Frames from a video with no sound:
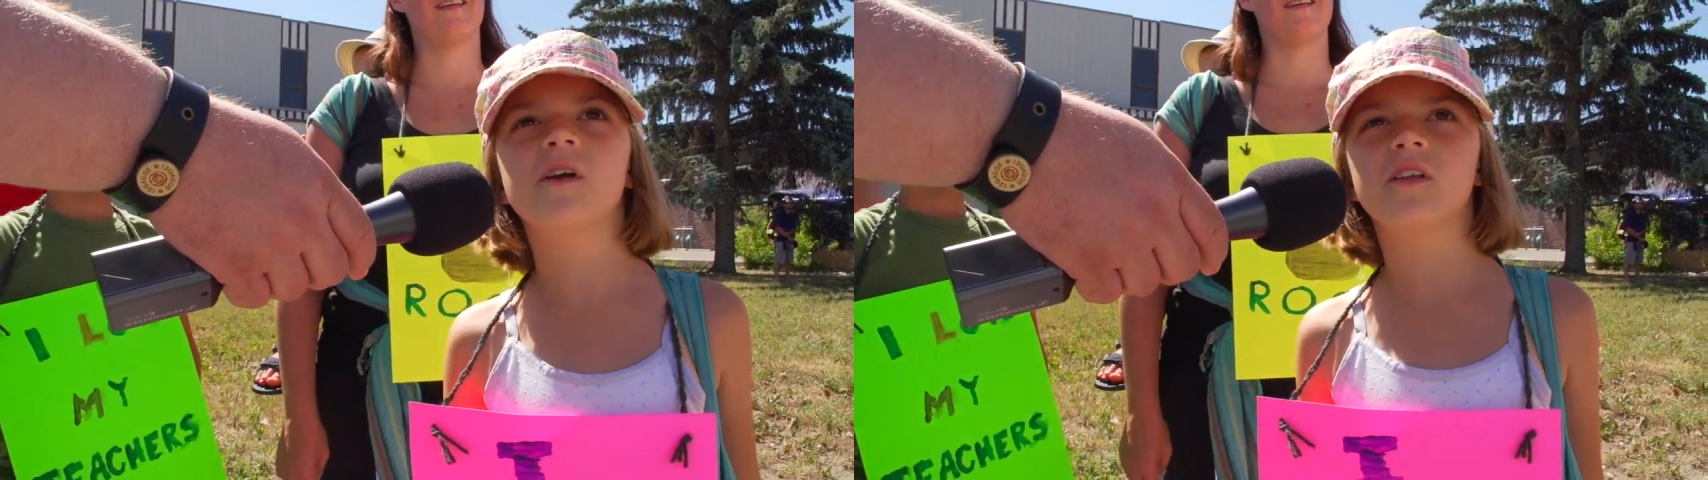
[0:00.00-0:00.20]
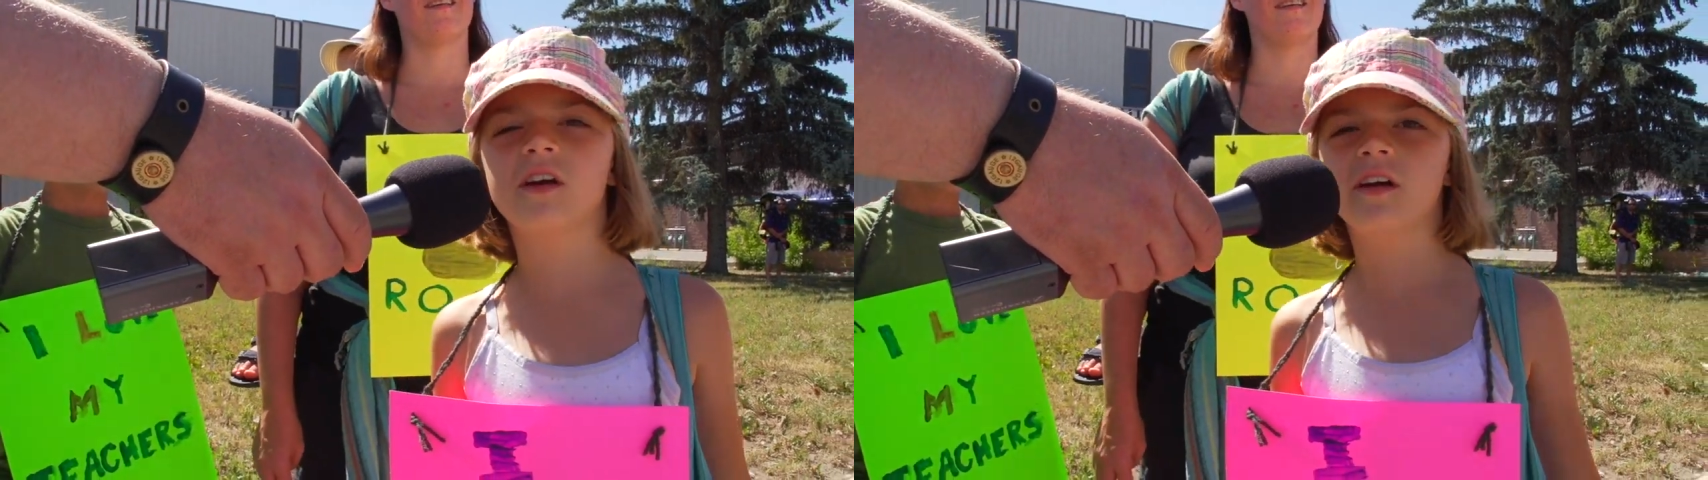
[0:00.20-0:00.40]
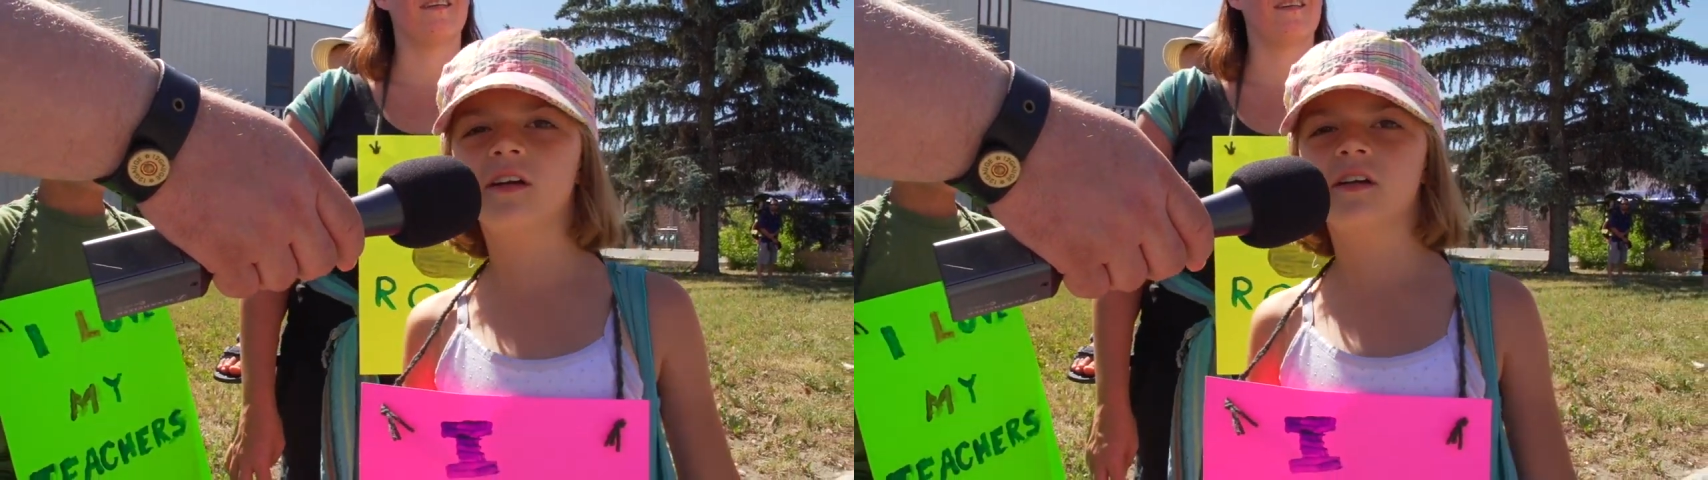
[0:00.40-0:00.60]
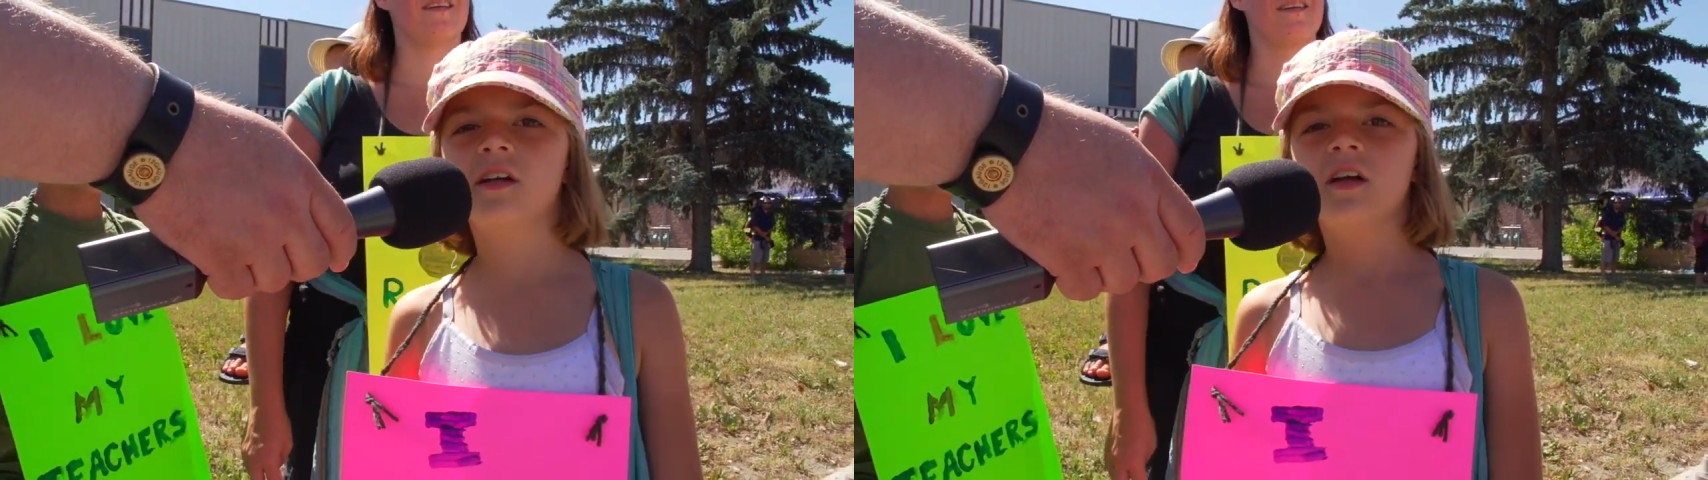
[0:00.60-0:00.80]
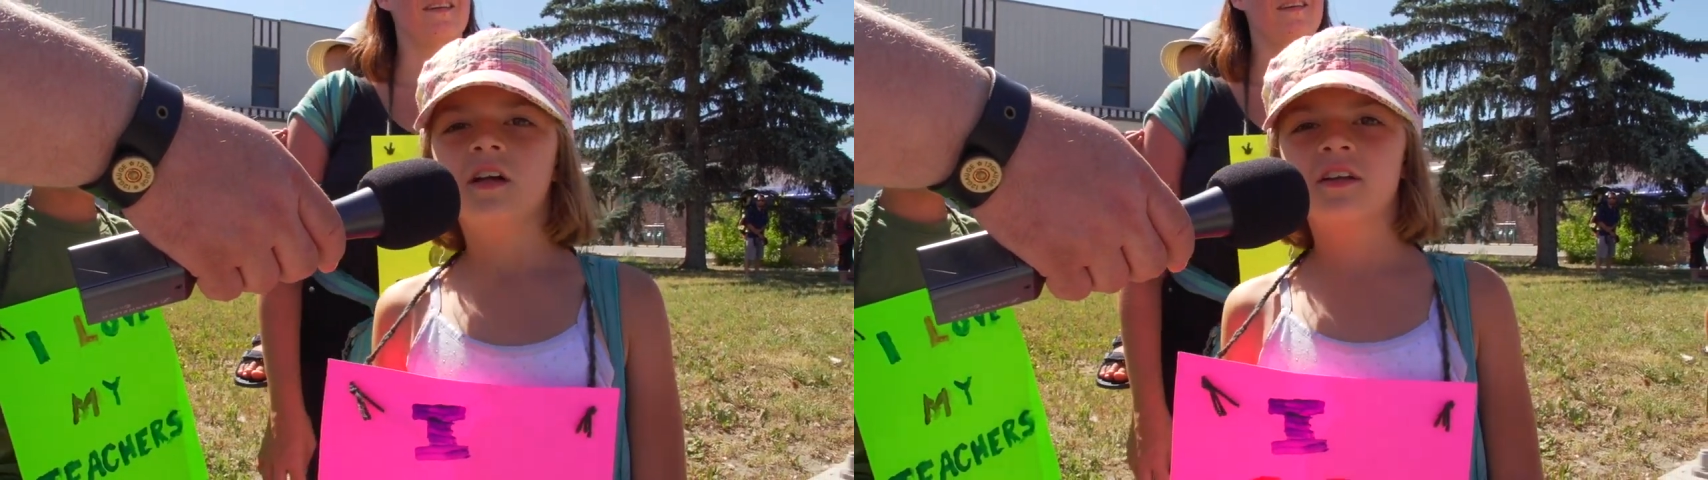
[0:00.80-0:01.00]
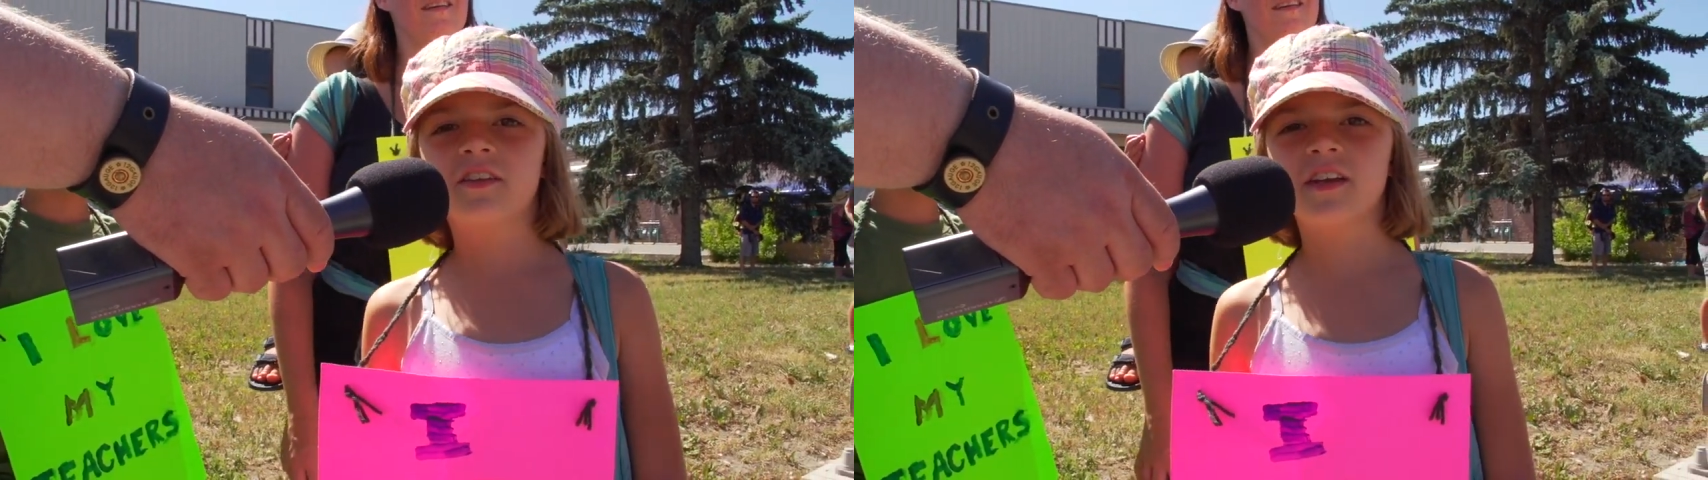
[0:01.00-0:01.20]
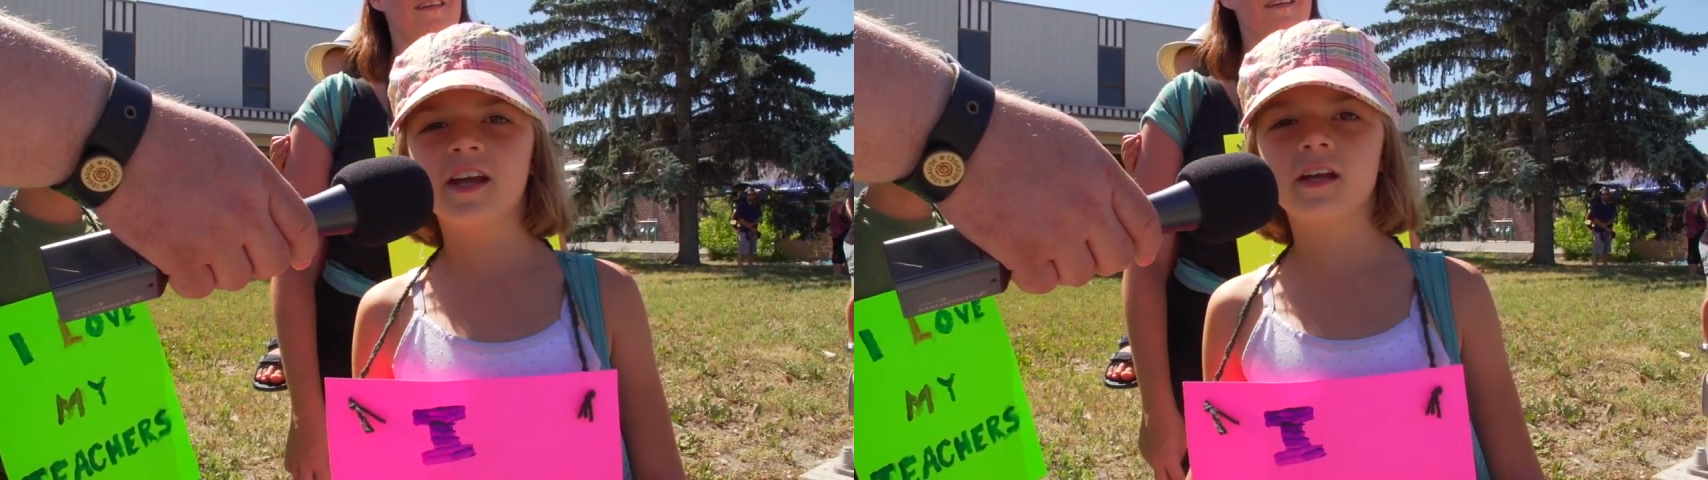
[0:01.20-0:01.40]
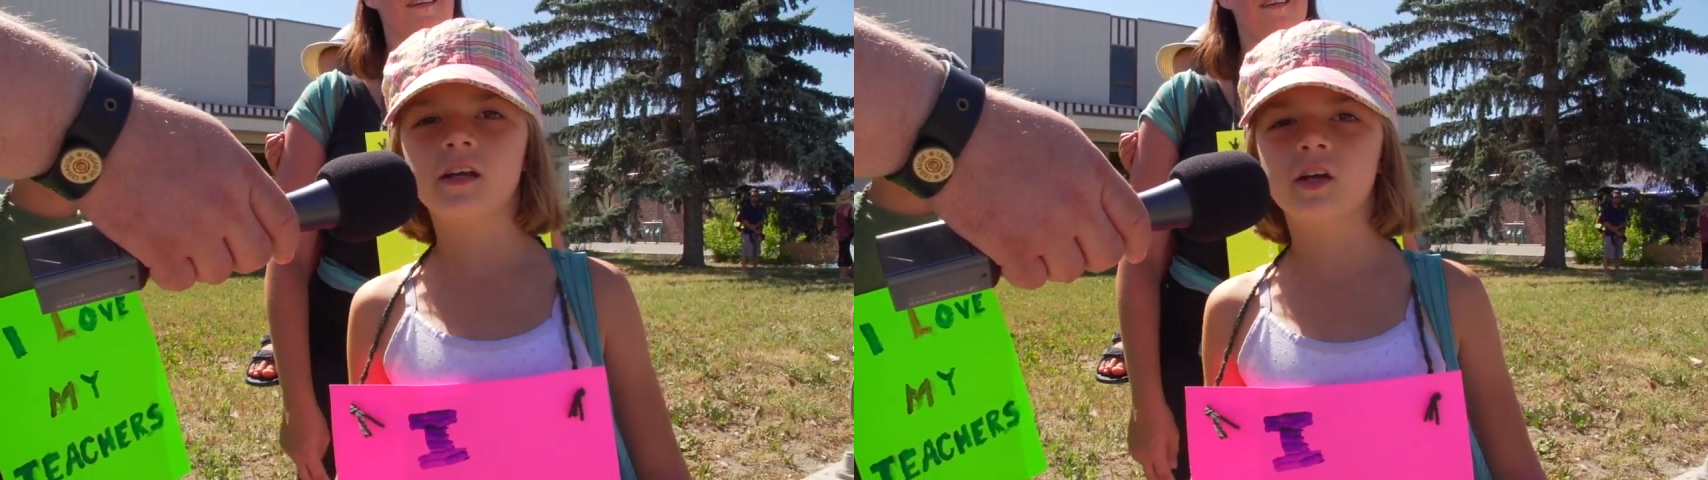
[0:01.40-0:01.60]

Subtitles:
you learn to say